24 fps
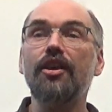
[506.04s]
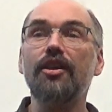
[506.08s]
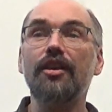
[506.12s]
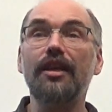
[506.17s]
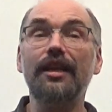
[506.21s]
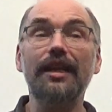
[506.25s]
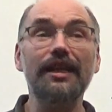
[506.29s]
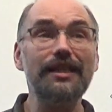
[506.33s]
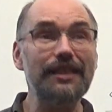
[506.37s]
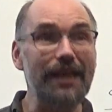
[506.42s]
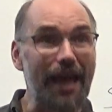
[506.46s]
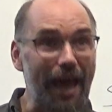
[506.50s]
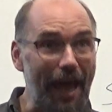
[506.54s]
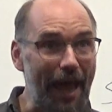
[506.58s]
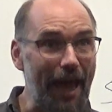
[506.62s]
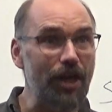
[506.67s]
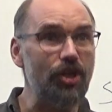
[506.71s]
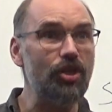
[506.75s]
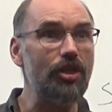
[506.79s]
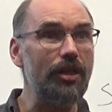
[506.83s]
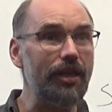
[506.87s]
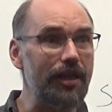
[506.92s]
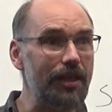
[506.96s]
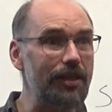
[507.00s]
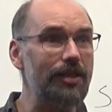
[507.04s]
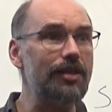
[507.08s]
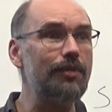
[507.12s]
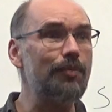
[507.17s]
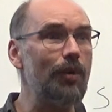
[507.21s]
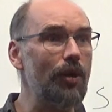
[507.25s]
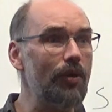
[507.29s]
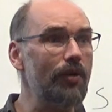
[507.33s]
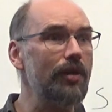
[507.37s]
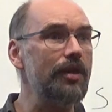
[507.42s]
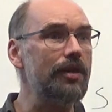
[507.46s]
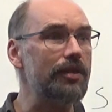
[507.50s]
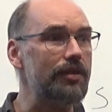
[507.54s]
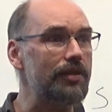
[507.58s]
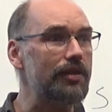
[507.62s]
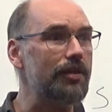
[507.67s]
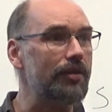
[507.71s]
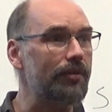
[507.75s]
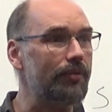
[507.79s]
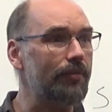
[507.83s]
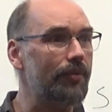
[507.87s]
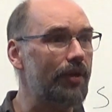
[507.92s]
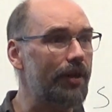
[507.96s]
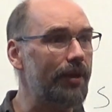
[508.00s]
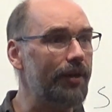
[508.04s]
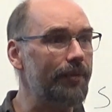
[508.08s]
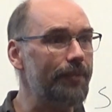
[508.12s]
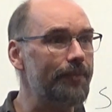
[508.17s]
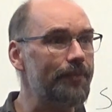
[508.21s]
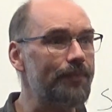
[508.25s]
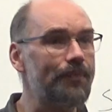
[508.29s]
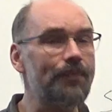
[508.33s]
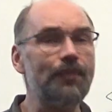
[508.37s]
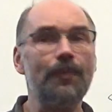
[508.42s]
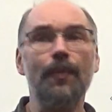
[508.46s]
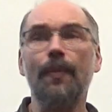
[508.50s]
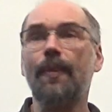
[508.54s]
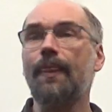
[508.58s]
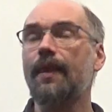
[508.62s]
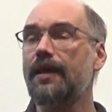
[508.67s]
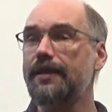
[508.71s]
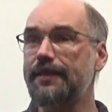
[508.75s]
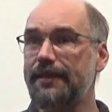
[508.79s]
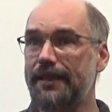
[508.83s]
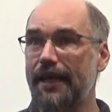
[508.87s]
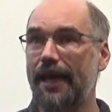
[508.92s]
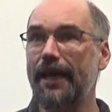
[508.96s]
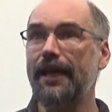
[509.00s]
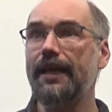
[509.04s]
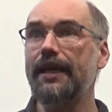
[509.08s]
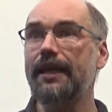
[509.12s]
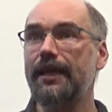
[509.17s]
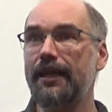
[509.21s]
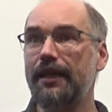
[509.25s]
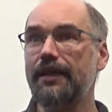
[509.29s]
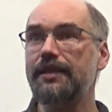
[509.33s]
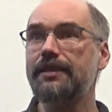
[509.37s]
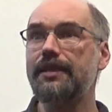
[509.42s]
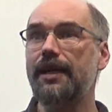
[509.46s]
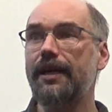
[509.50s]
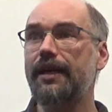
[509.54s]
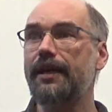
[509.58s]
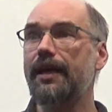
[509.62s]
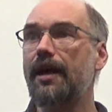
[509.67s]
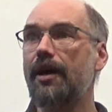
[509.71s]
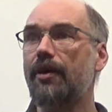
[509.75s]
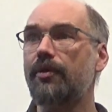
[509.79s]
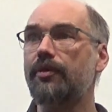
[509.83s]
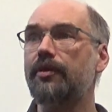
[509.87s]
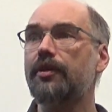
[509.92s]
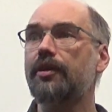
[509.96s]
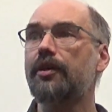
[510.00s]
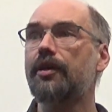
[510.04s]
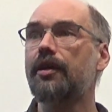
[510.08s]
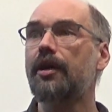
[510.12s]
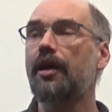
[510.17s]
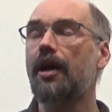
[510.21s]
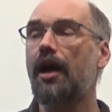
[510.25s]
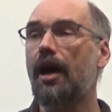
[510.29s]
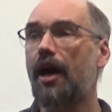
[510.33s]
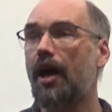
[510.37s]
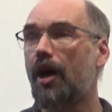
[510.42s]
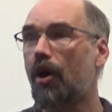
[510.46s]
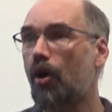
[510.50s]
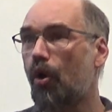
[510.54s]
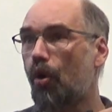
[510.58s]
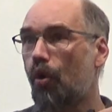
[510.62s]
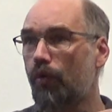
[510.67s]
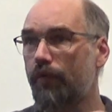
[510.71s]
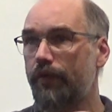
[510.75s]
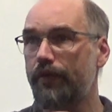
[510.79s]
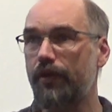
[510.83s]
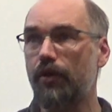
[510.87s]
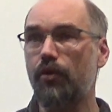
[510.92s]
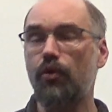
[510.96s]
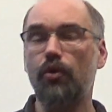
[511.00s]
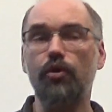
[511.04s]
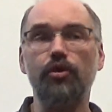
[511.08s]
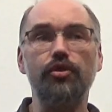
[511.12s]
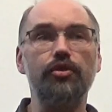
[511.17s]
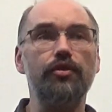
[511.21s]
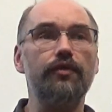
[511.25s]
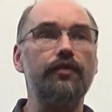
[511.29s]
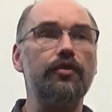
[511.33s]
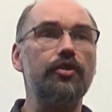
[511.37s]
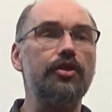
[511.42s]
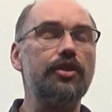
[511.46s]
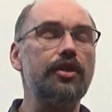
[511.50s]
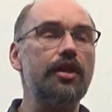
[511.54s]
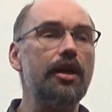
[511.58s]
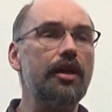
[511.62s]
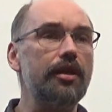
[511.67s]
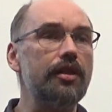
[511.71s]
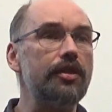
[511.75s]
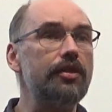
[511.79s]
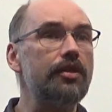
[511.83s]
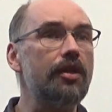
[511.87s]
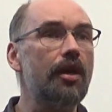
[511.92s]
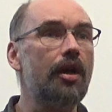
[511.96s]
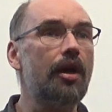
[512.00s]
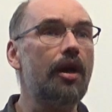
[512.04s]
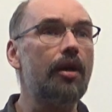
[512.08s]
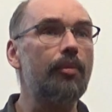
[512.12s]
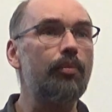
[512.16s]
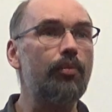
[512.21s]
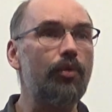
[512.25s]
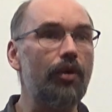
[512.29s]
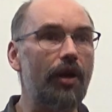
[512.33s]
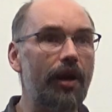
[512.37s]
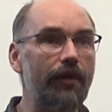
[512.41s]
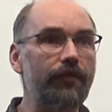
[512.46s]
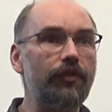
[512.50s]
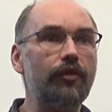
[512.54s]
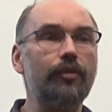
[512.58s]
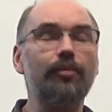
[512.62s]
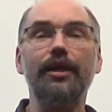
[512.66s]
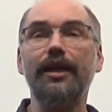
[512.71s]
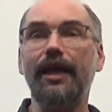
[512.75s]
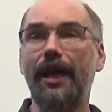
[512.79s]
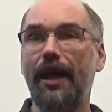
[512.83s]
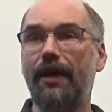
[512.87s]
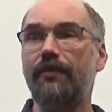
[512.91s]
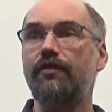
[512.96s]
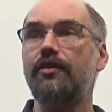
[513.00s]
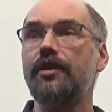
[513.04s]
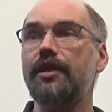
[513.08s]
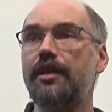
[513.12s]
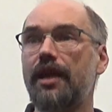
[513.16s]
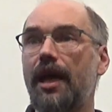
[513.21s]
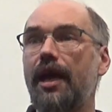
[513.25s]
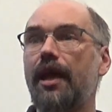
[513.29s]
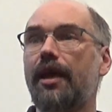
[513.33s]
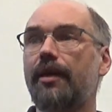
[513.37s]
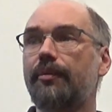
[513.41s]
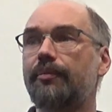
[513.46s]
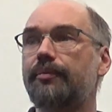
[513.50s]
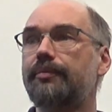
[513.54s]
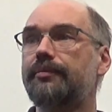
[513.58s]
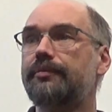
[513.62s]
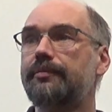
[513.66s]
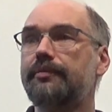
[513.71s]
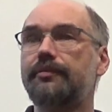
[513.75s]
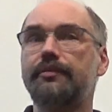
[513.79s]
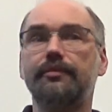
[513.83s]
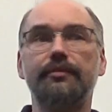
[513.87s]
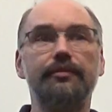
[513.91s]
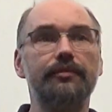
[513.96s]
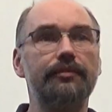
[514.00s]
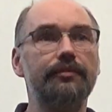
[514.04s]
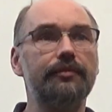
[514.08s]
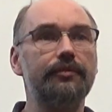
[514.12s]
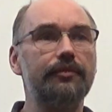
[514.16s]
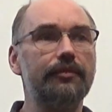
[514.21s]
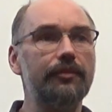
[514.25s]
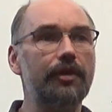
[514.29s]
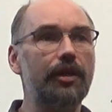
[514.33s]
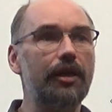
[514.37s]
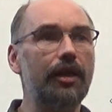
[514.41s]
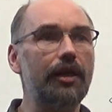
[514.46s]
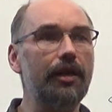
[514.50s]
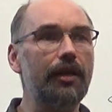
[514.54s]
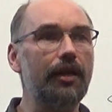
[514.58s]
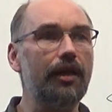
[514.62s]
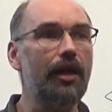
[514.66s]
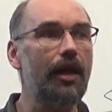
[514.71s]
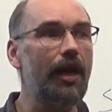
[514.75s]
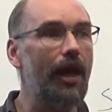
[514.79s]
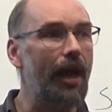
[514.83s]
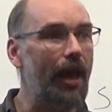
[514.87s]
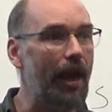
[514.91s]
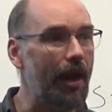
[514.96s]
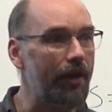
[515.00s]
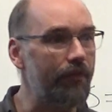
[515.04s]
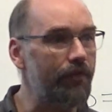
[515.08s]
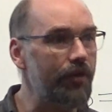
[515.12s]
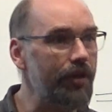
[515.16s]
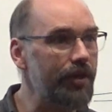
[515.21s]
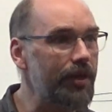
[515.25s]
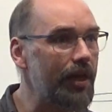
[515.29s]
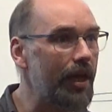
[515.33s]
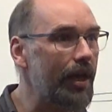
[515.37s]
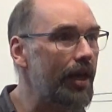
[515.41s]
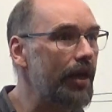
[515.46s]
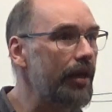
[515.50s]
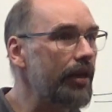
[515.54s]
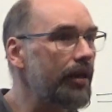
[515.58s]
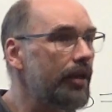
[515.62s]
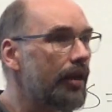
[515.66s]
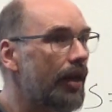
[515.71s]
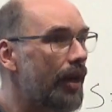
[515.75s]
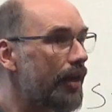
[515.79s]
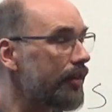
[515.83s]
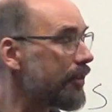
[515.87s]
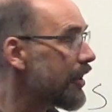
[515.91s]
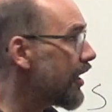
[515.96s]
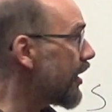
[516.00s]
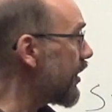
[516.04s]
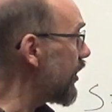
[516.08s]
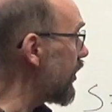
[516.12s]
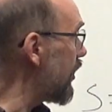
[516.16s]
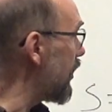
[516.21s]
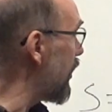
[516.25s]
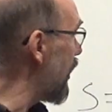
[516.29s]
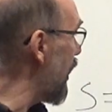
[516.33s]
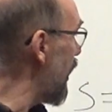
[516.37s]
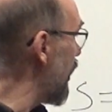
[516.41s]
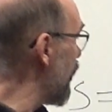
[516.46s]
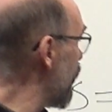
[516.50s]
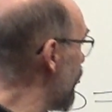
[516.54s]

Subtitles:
You need to actually experience it, right, day in and day out. Over the course of your studies, preferably every day. Right? Every day, at the end of the day,